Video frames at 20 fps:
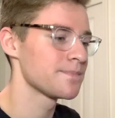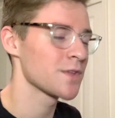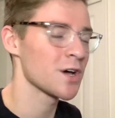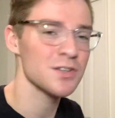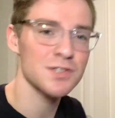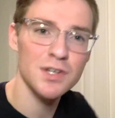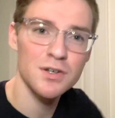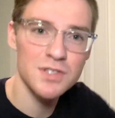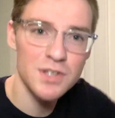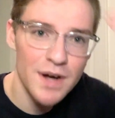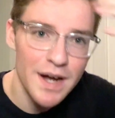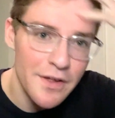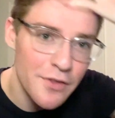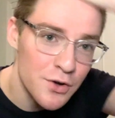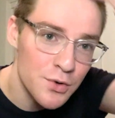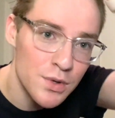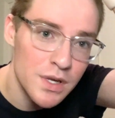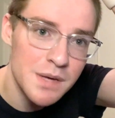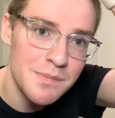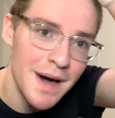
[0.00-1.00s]
Also, sorry I
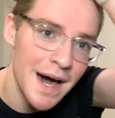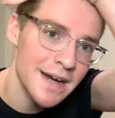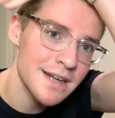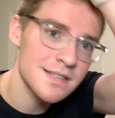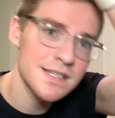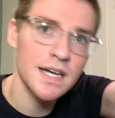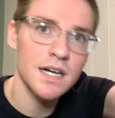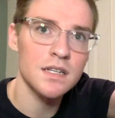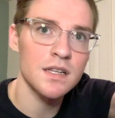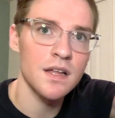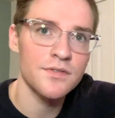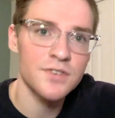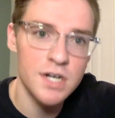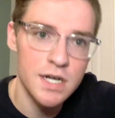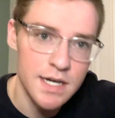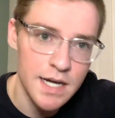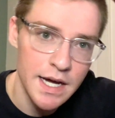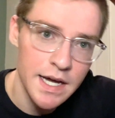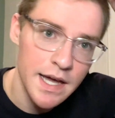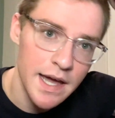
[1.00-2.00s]
look really bad. It's like 11 at
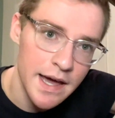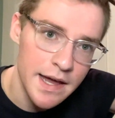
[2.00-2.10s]
night